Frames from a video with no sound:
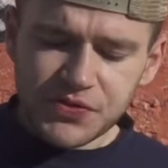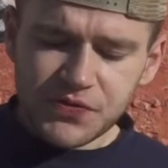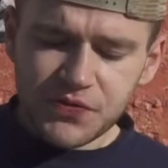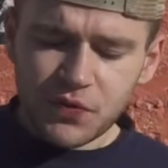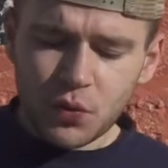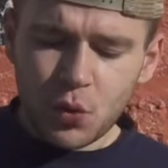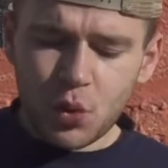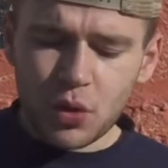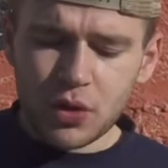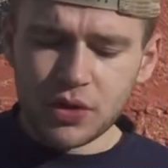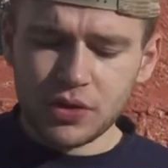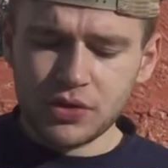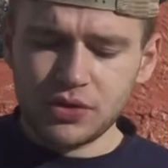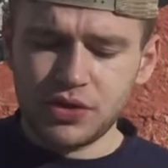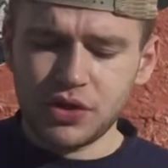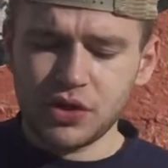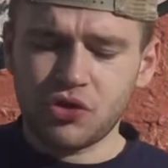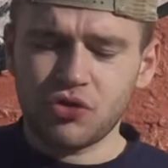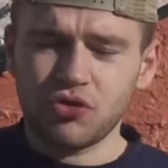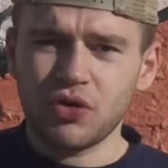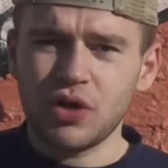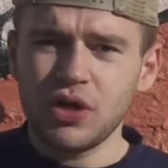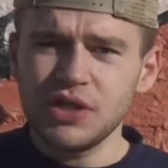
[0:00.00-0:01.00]
for the
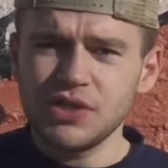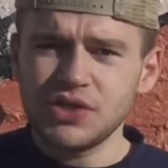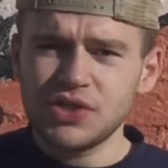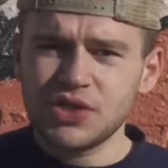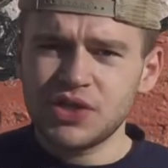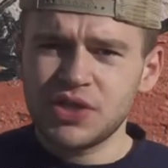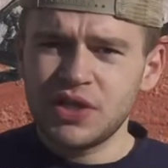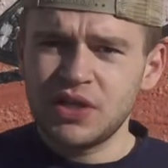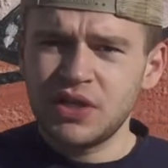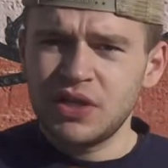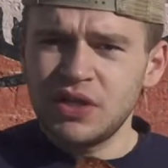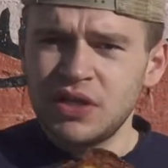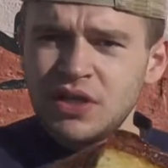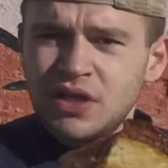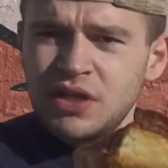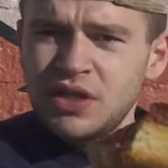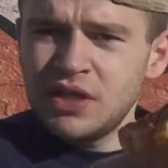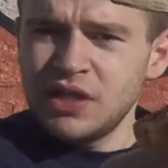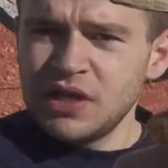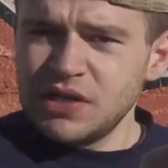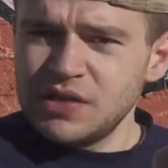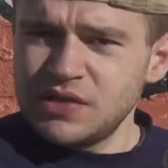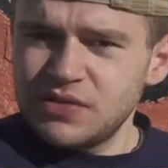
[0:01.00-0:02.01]
crust,
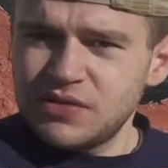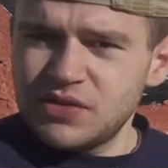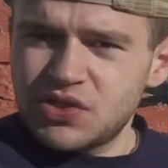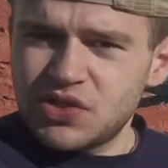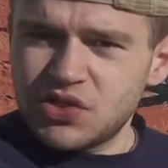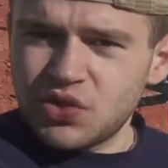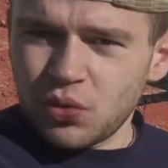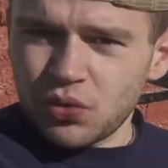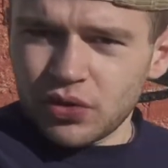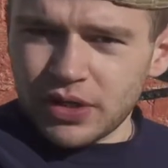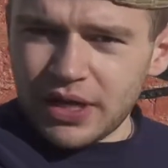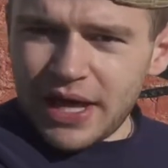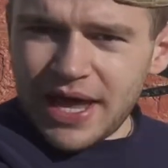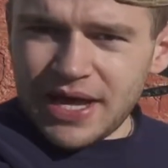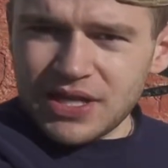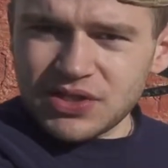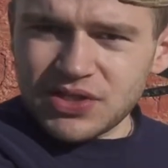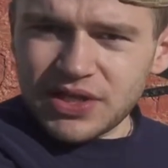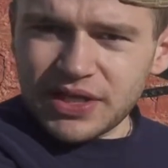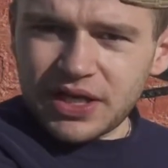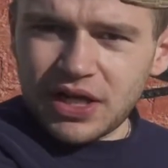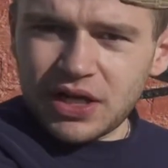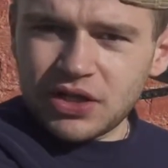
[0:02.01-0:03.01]
sort of
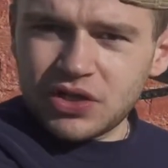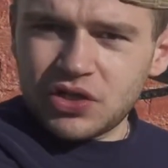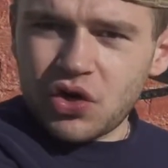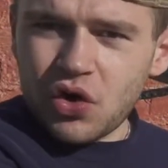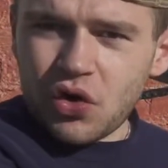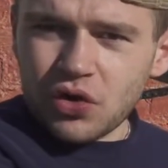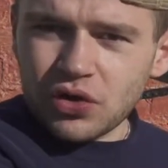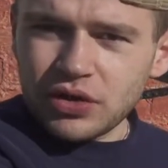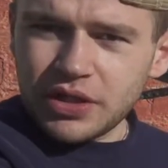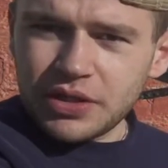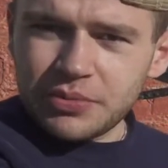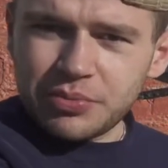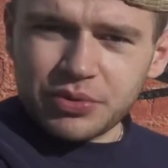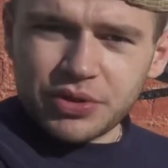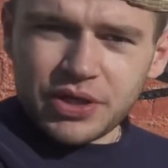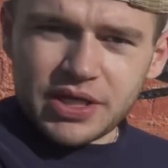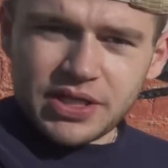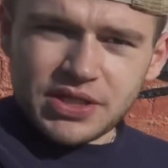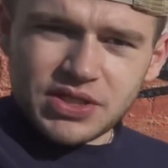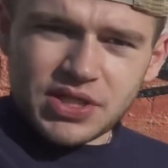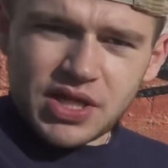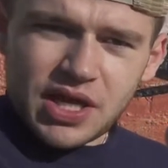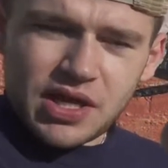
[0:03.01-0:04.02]
has like a garlic
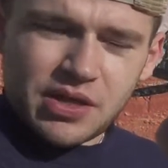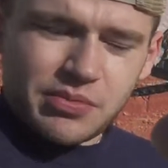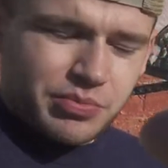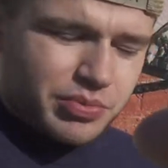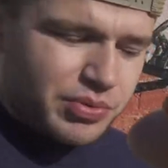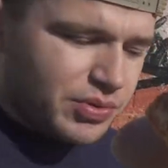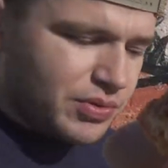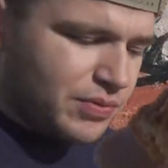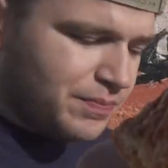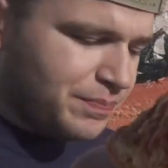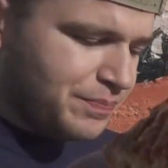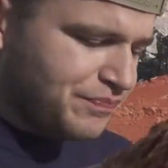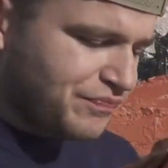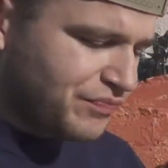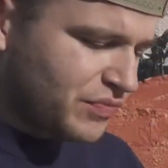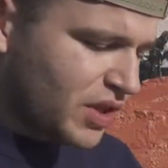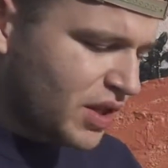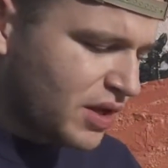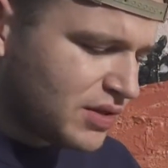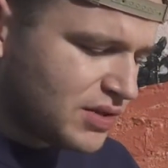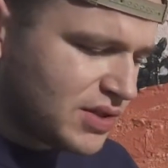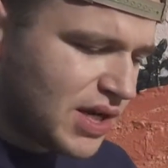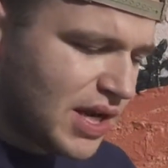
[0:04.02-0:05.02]
bread type
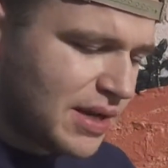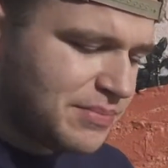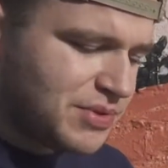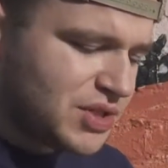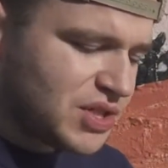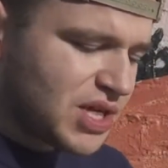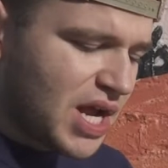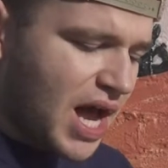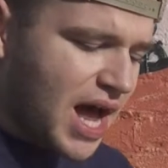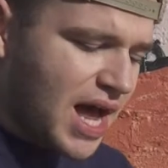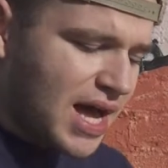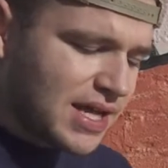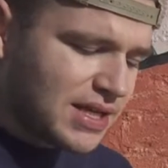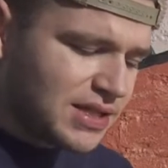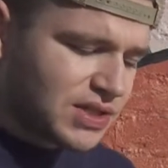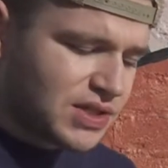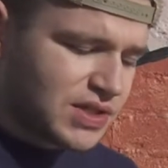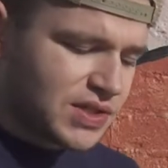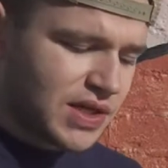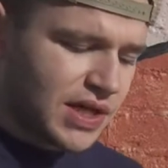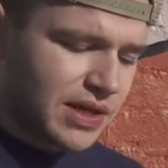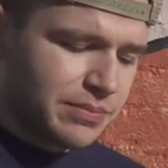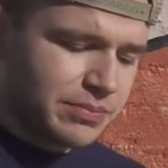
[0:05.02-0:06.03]
size,
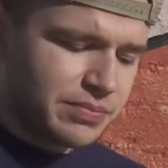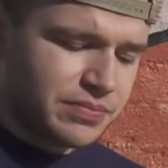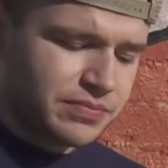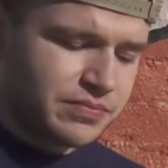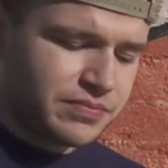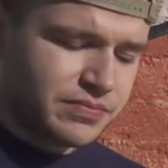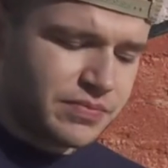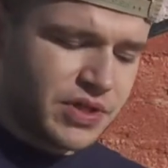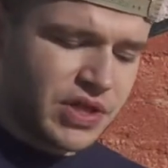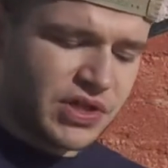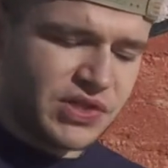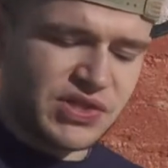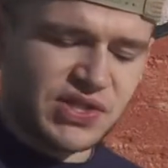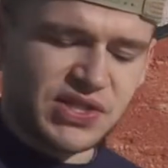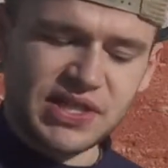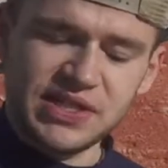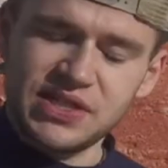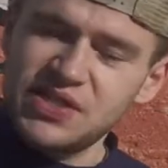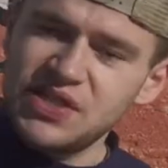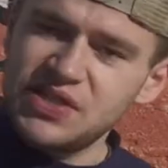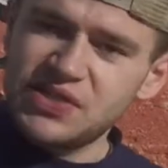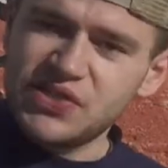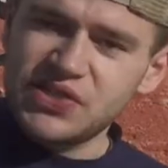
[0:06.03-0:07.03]
type
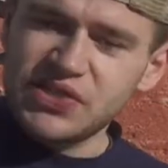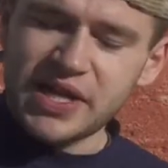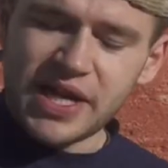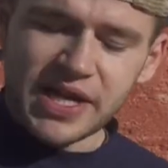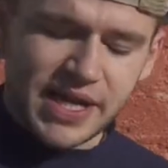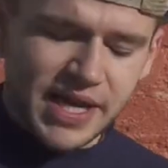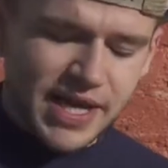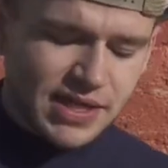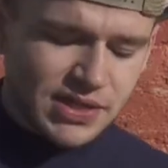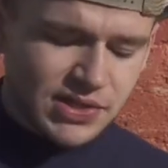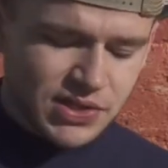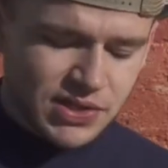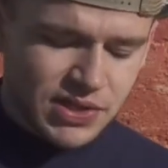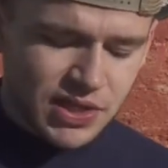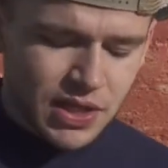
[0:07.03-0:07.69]
consistency, I guess.